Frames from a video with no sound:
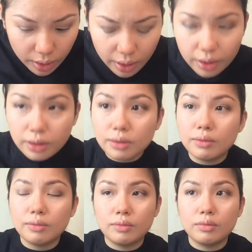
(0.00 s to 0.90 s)

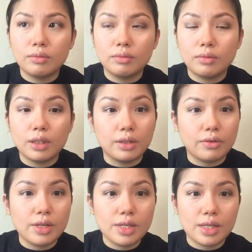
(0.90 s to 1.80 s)
in
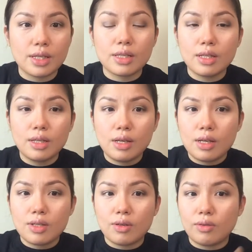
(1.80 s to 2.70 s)
Greece. Yes.
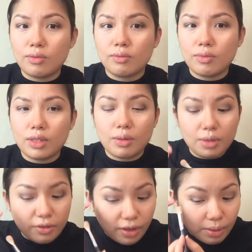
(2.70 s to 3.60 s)
So tell
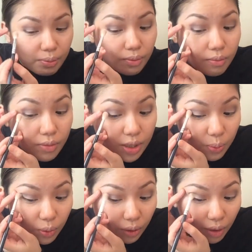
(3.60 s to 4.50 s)
me if I
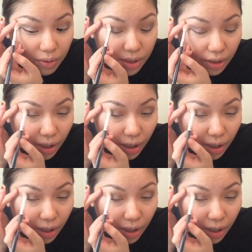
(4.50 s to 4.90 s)
mispronounce the